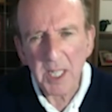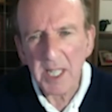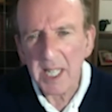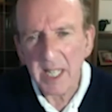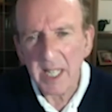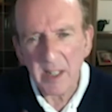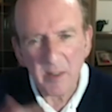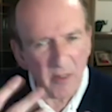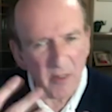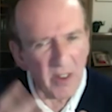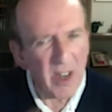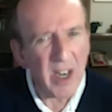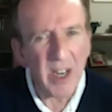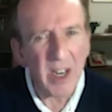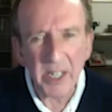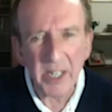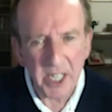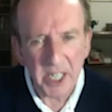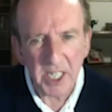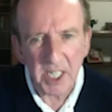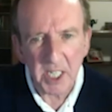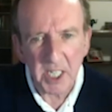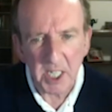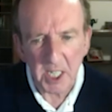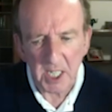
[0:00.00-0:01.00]
are the
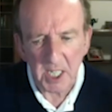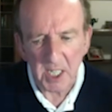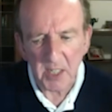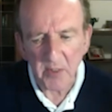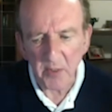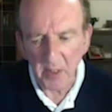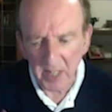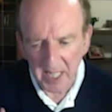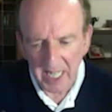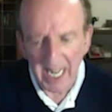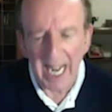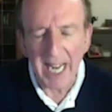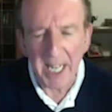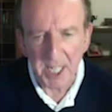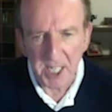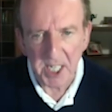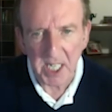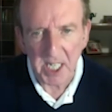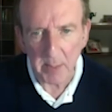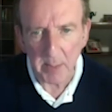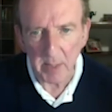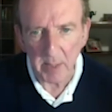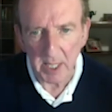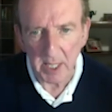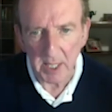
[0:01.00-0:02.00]
advantages for
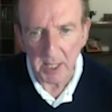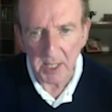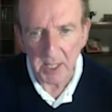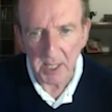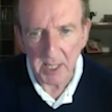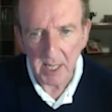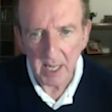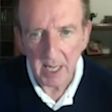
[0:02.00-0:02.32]
customers